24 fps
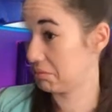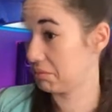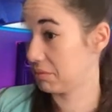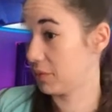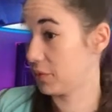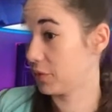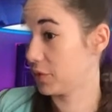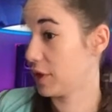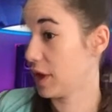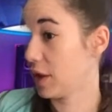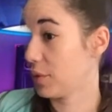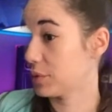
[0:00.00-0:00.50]

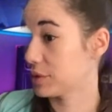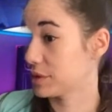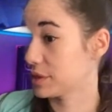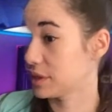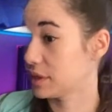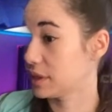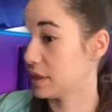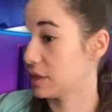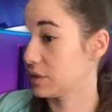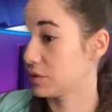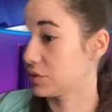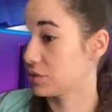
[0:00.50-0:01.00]
That was an
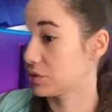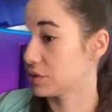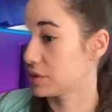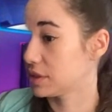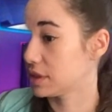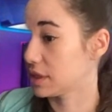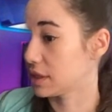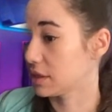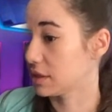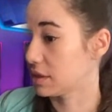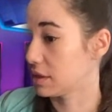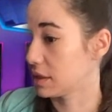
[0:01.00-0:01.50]

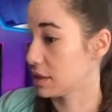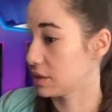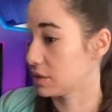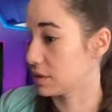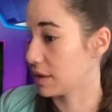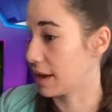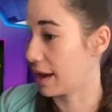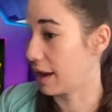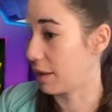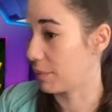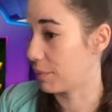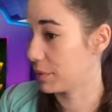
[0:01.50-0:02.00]
interesting thing to
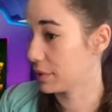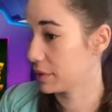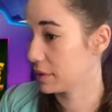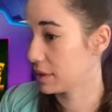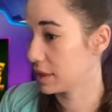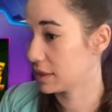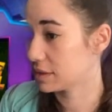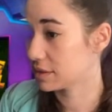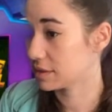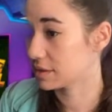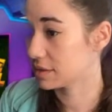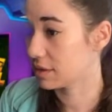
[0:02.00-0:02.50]
happen.
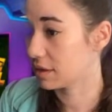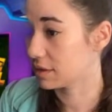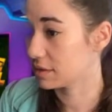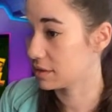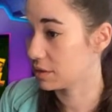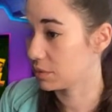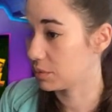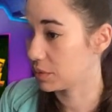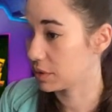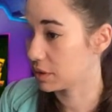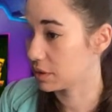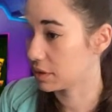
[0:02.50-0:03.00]
That does not
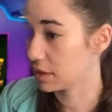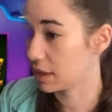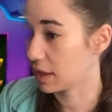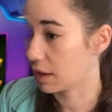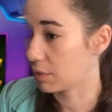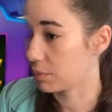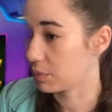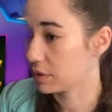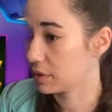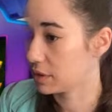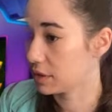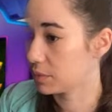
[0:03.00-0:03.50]
typically
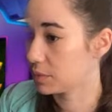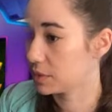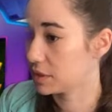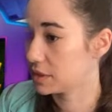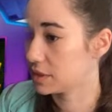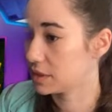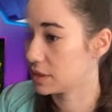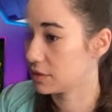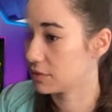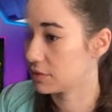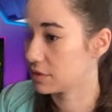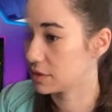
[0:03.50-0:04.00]
happen. Let me
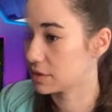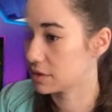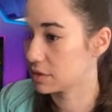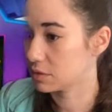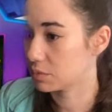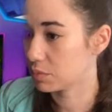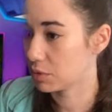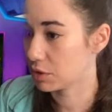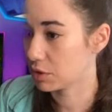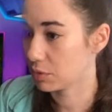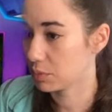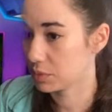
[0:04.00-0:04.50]
see if this is
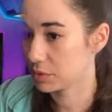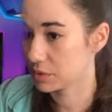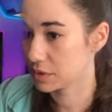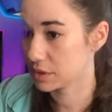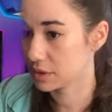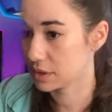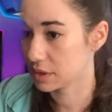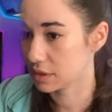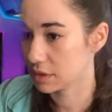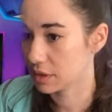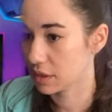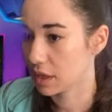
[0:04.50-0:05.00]
purple
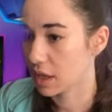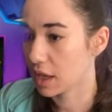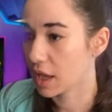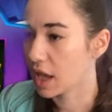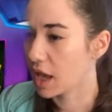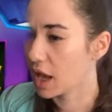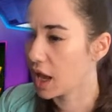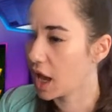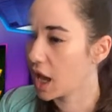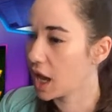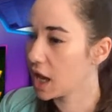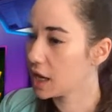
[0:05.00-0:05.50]
still.
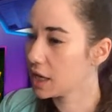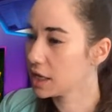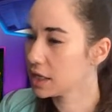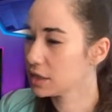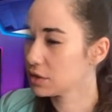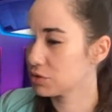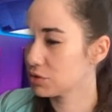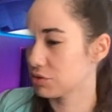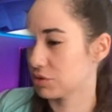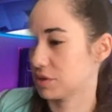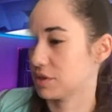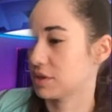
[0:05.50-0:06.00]

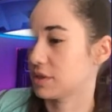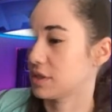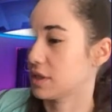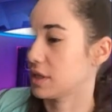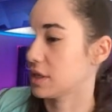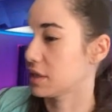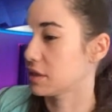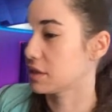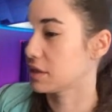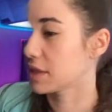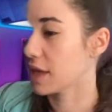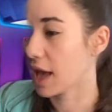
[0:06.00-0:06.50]

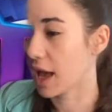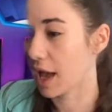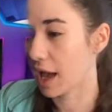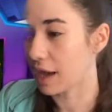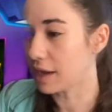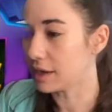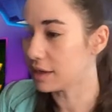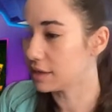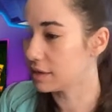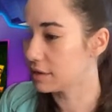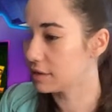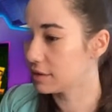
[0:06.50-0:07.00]
Interesting.
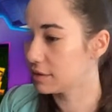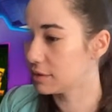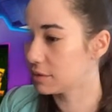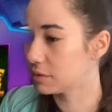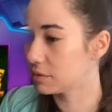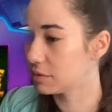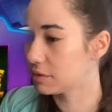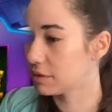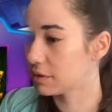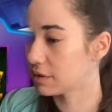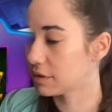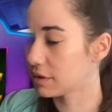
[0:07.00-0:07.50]
That
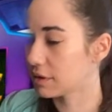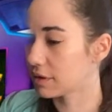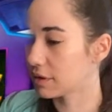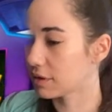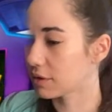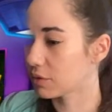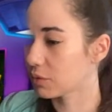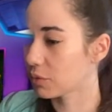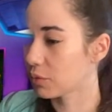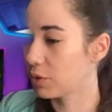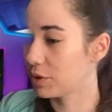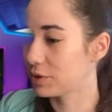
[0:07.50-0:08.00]

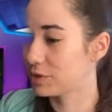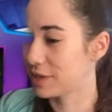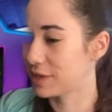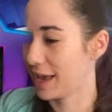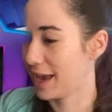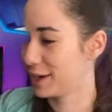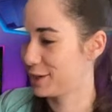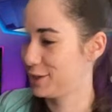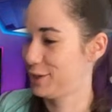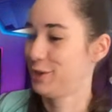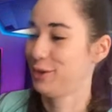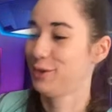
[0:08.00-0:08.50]
was
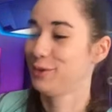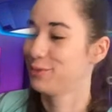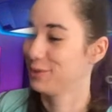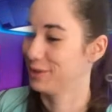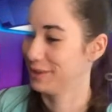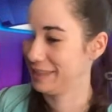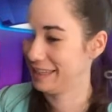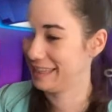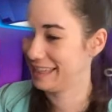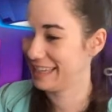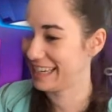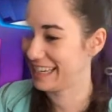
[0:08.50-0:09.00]
actually
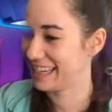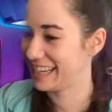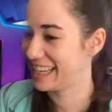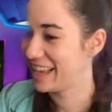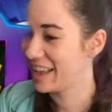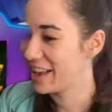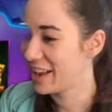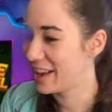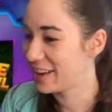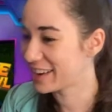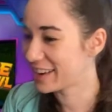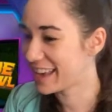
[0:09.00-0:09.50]
really neat.
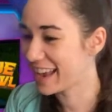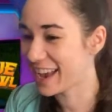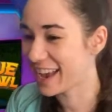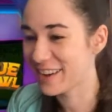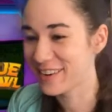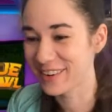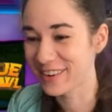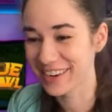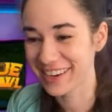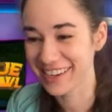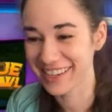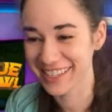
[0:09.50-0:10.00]
Okay,
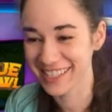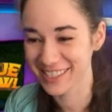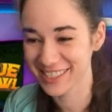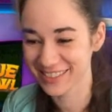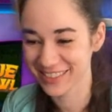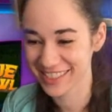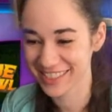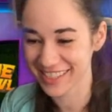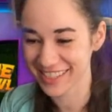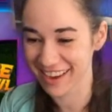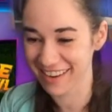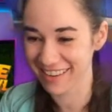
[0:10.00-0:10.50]
we're going to
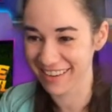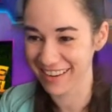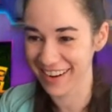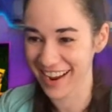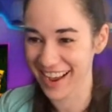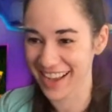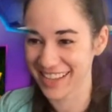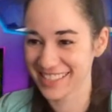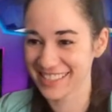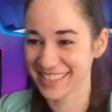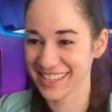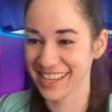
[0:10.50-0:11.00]
switch out our
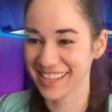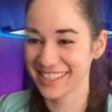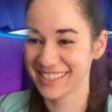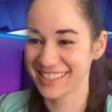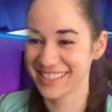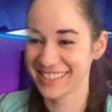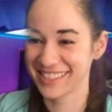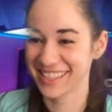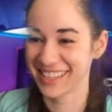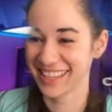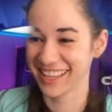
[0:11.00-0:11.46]
assets.